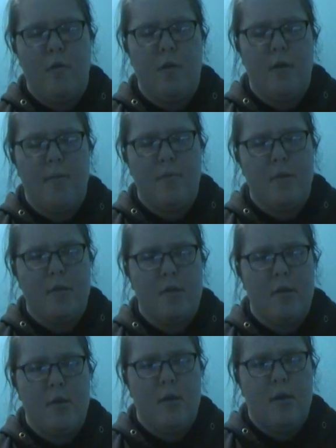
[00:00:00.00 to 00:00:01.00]
other
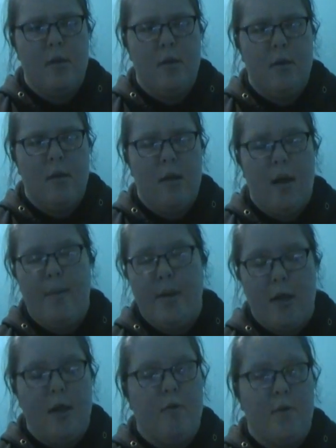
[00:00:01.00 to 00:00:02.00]
times.
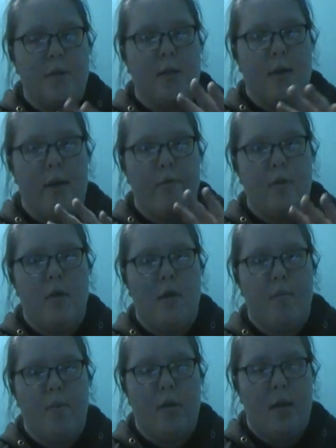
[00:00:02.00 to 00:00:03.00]
I mean, I know that's like
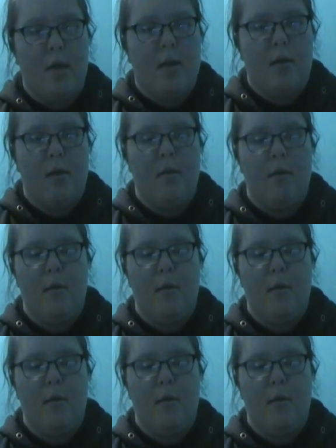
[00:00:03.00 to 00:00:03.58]
everything, but like,